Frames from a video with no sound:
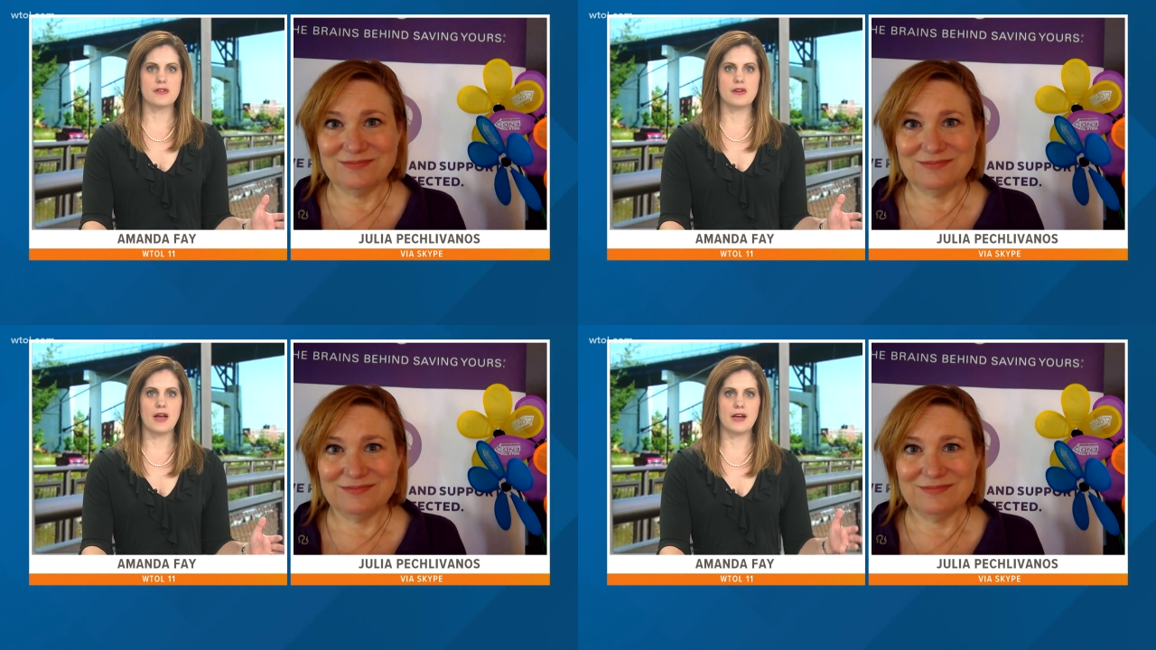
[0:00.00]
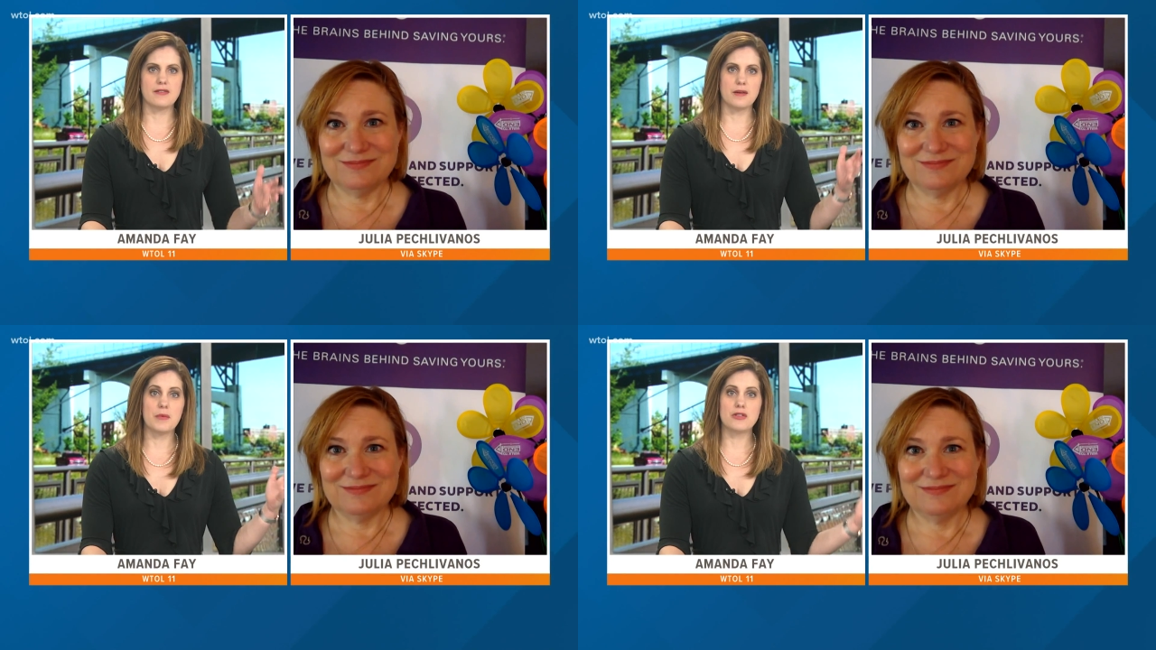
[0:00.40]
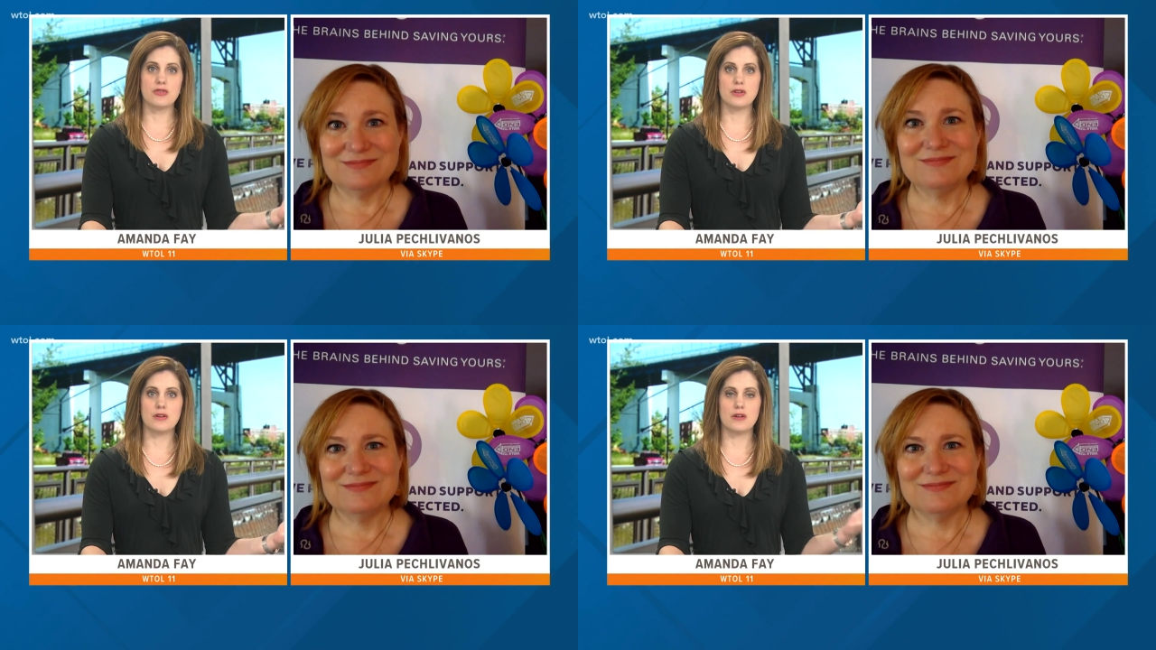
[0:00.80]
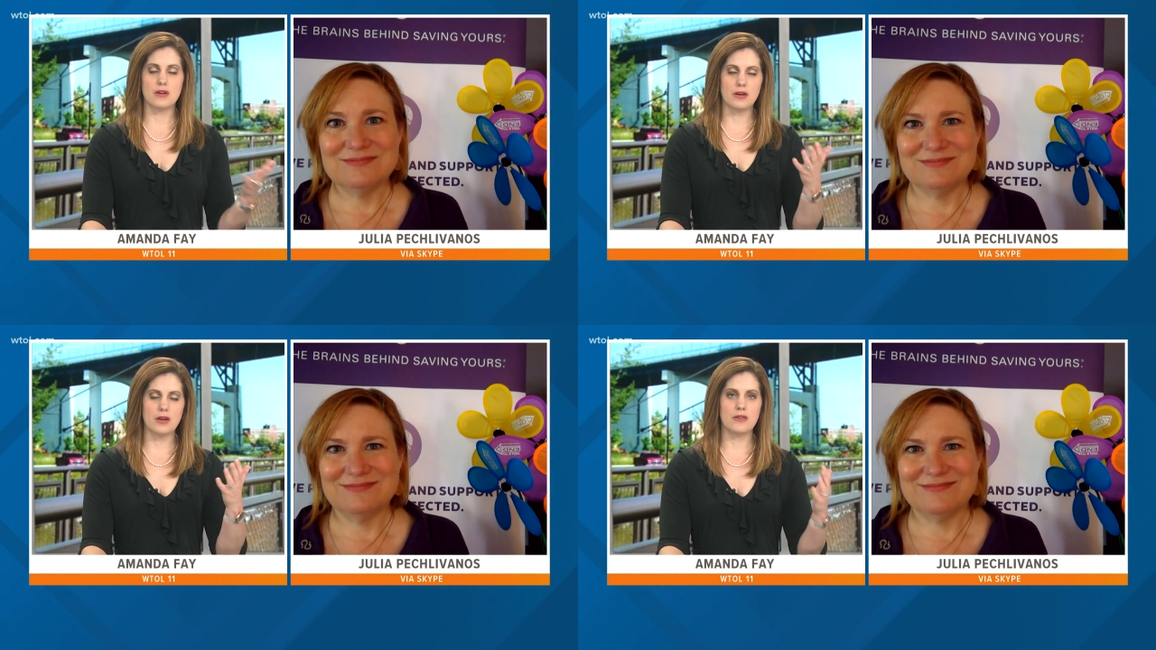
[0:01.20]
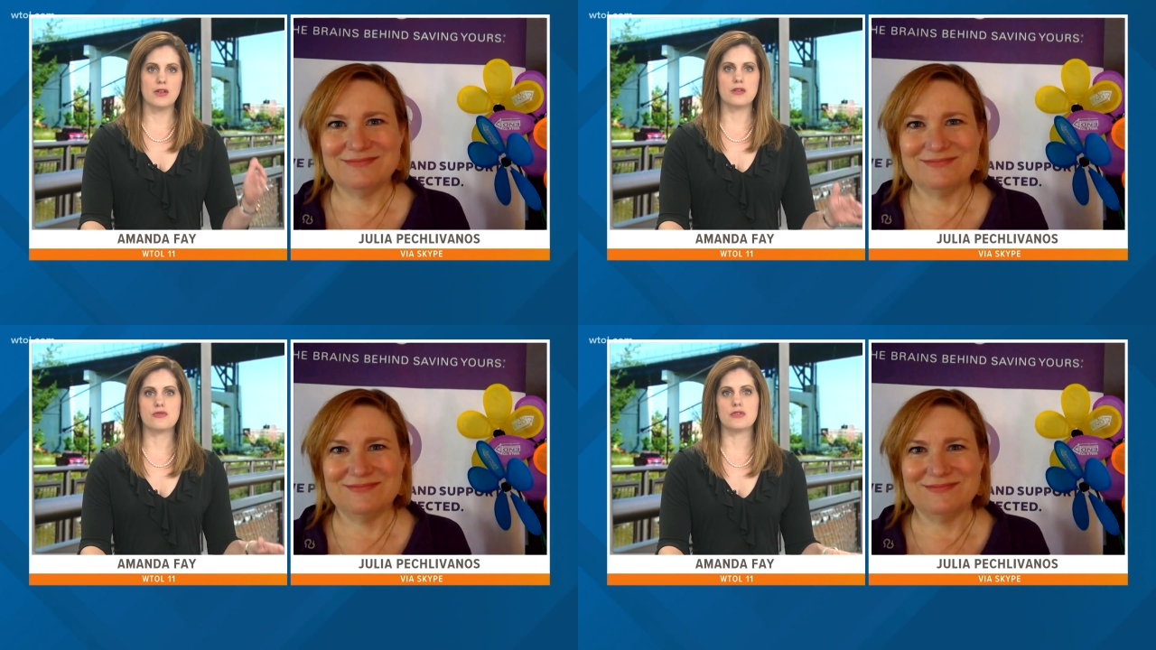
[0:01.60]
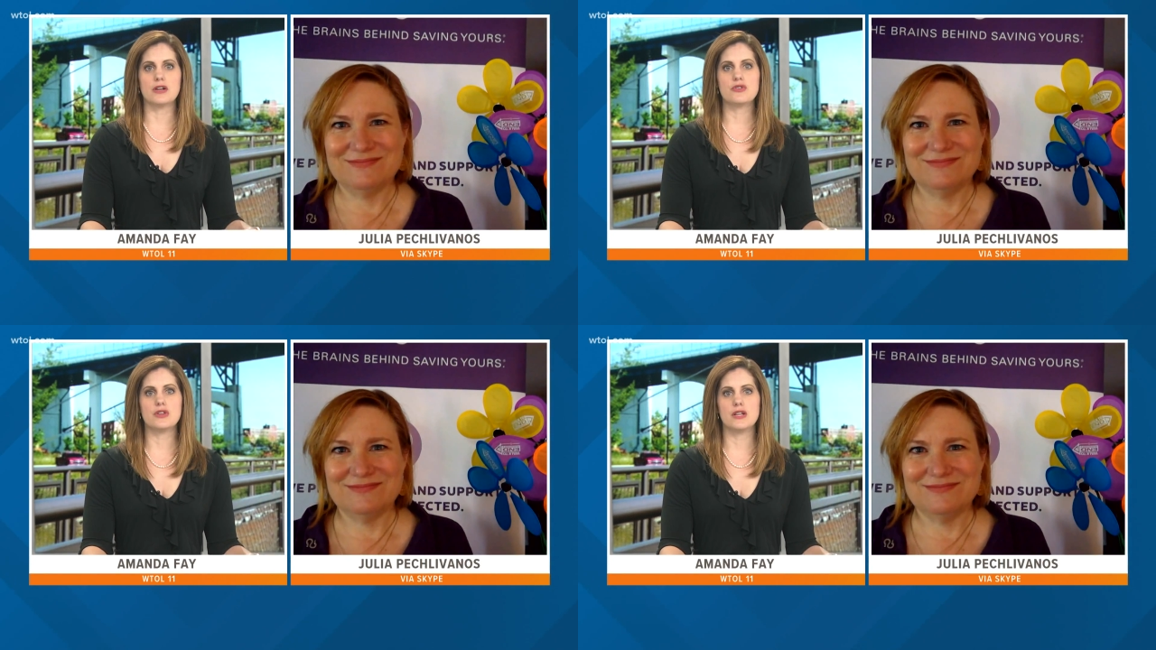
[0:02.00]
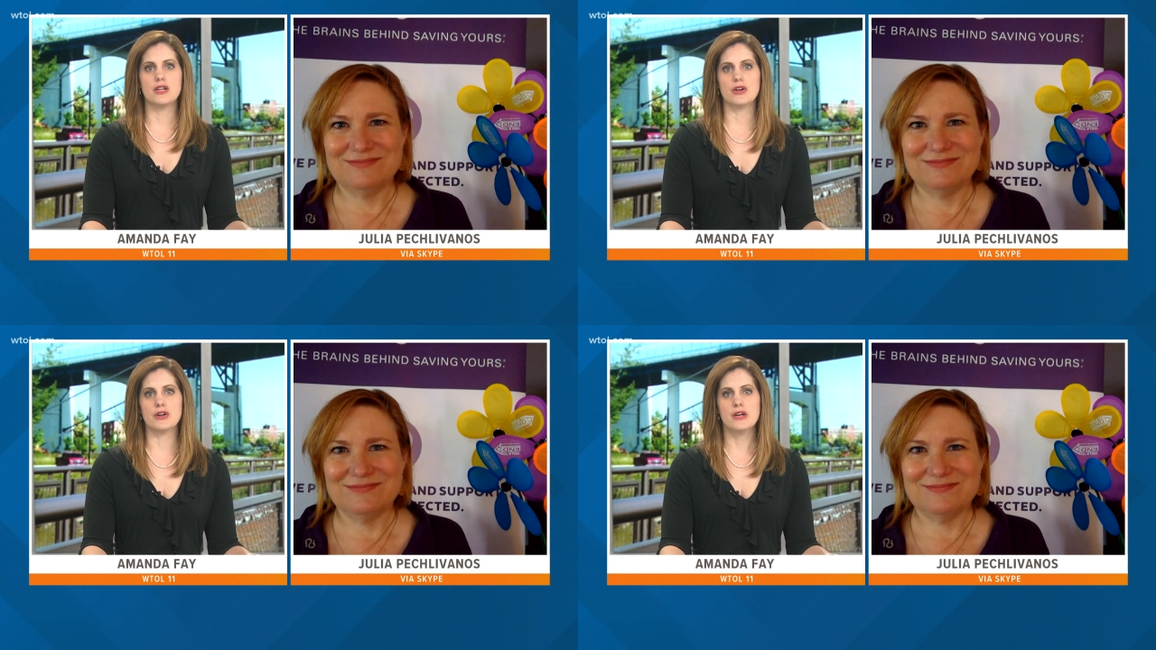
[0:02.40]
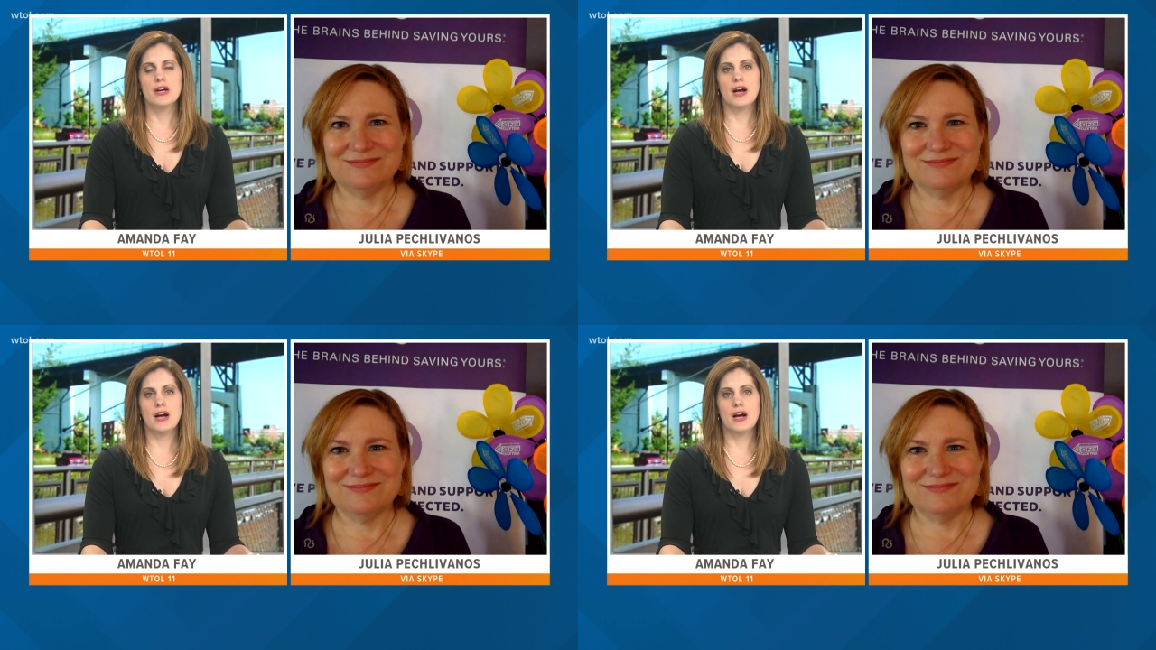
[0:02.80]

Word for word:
Speaker 1: and as I mentioned in the introduction here,